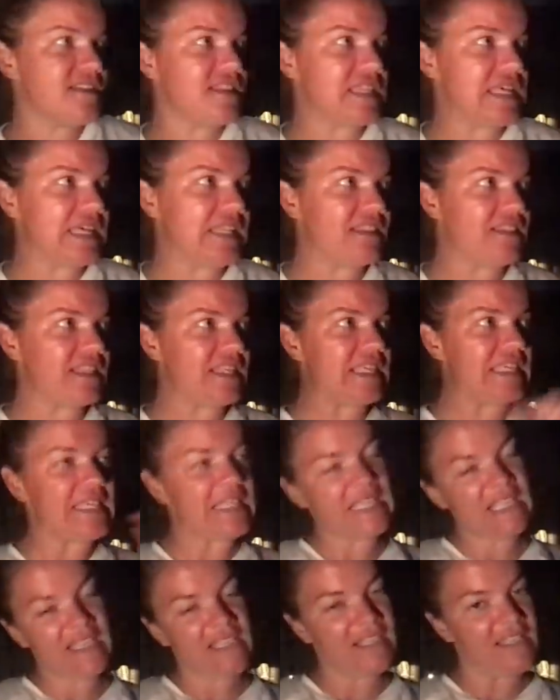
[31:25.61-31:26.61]
that the
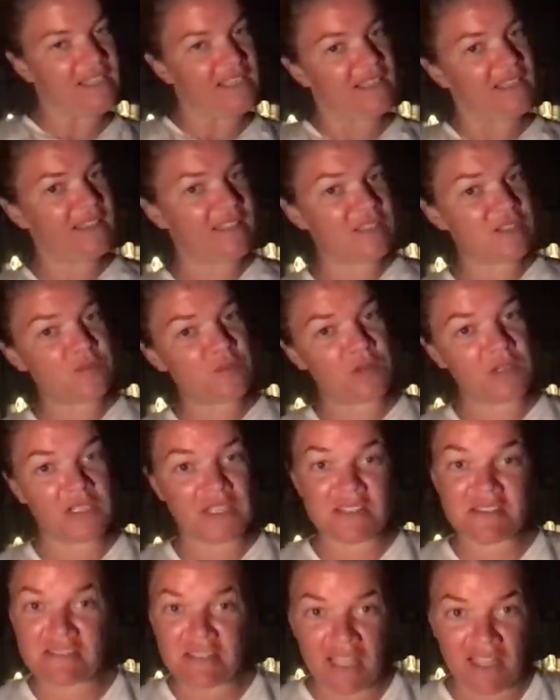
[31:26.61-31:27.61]
E in this word is
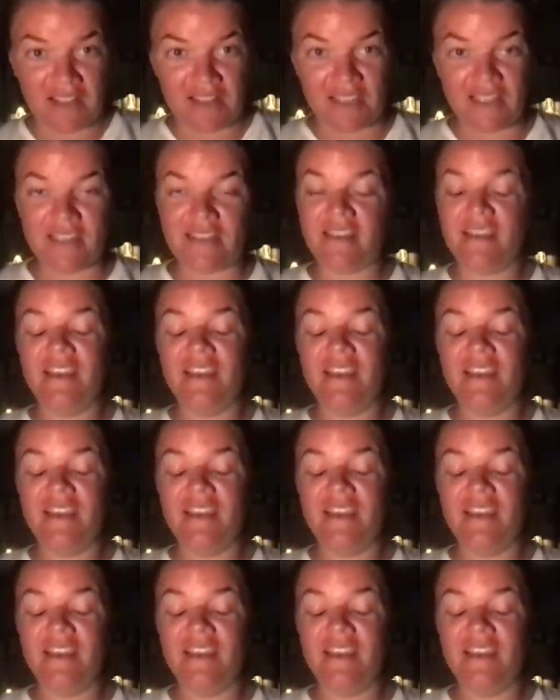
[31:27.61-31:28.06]
silent,